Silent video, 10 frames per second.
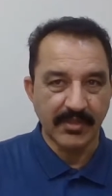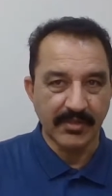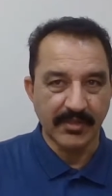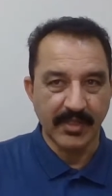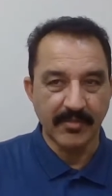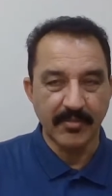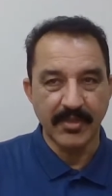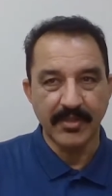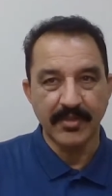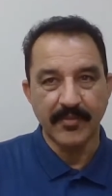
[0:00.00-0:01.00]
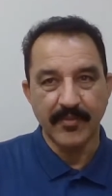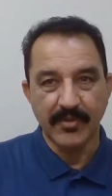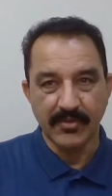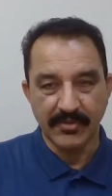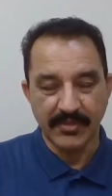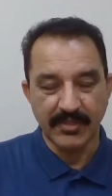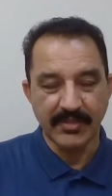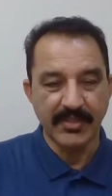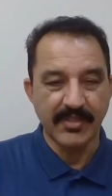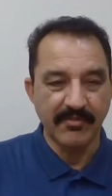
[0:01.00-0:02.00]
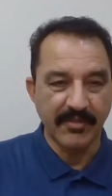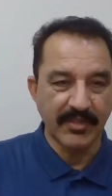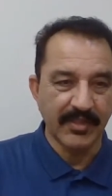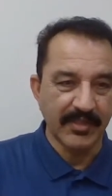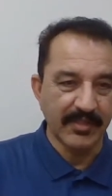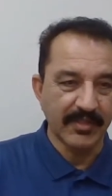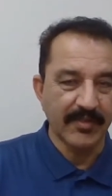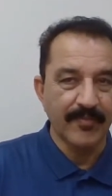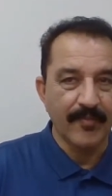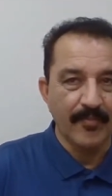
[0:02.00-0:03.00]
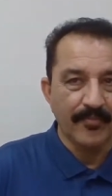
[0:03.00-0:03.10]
it can be constructed with a